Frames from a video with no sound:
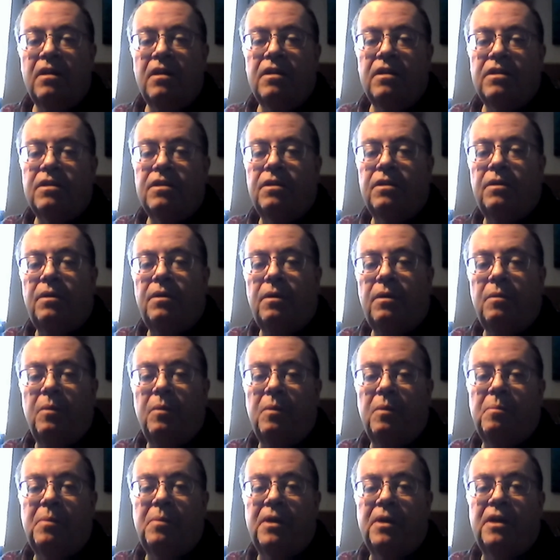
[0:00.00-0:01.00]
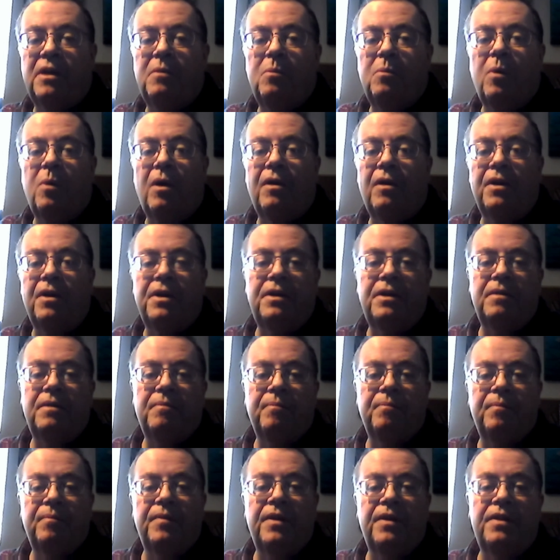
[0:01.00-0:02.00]
So I would be worried
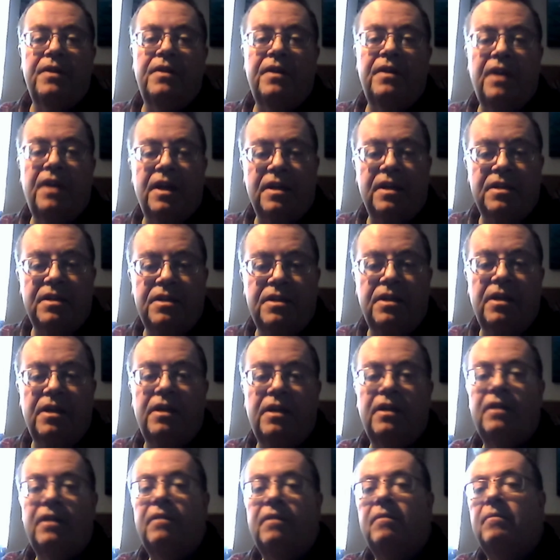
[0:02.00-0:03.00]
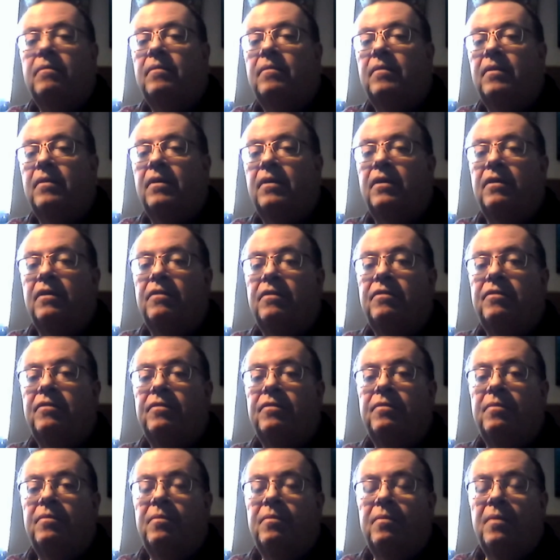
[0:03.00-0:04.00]
in the next year of
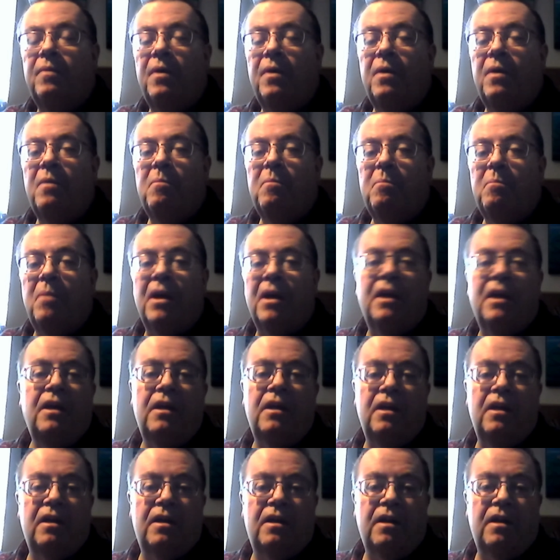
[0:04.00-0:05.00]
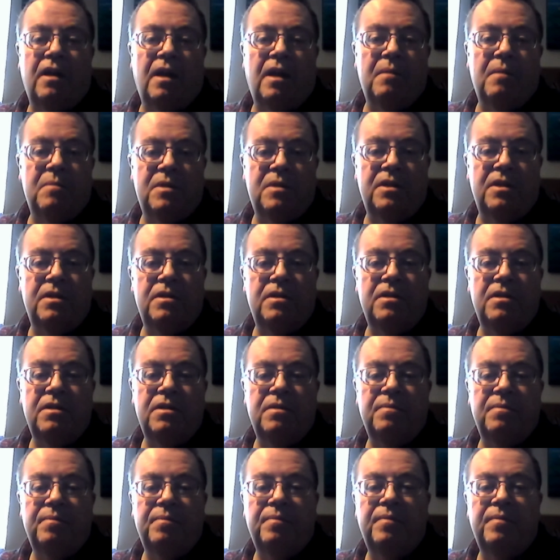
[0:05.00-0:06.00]
banking collapses
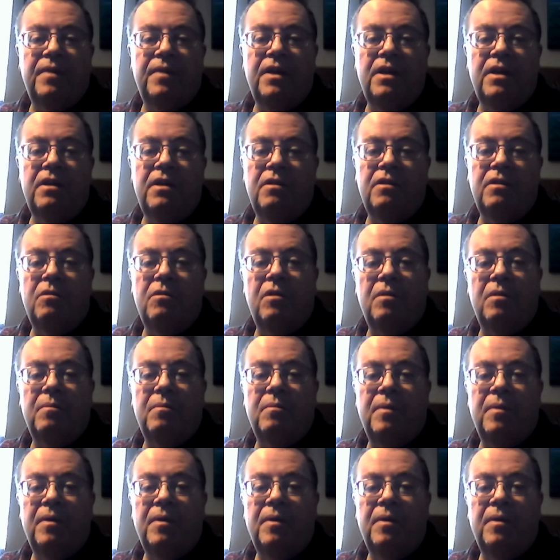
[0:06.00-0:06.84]
in Europe.